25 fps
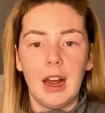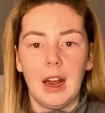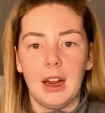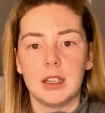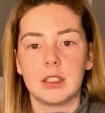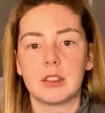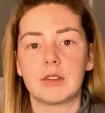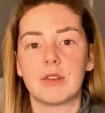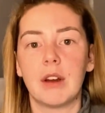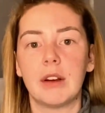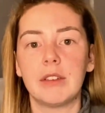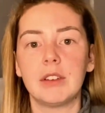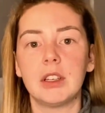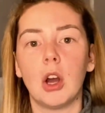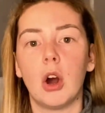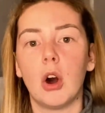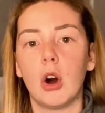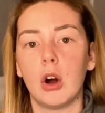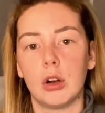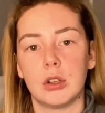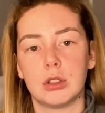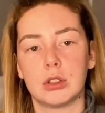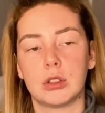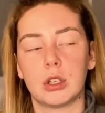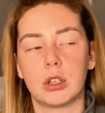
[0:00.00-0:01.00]
It's very
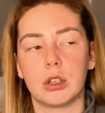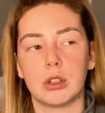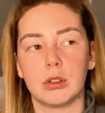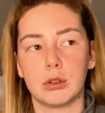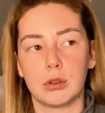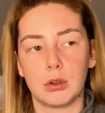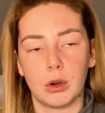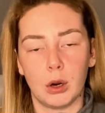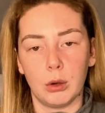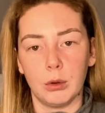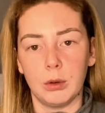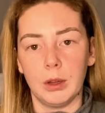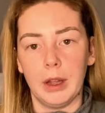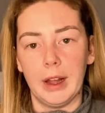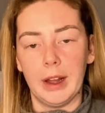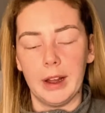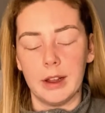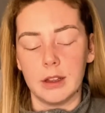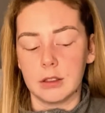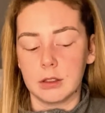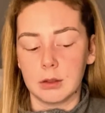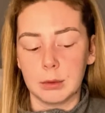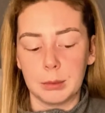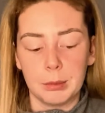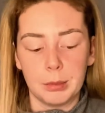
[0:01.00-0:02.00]
hard to control it
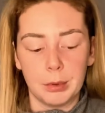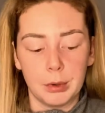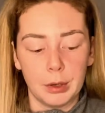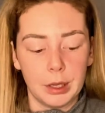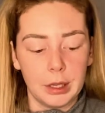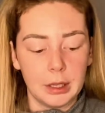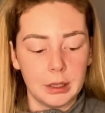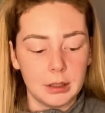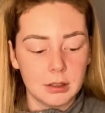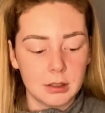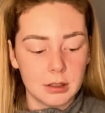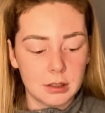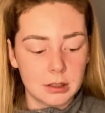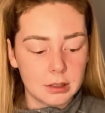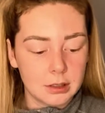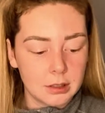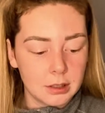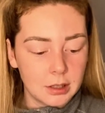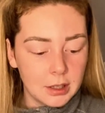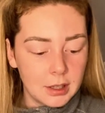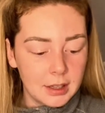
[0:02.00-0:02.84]
at some points.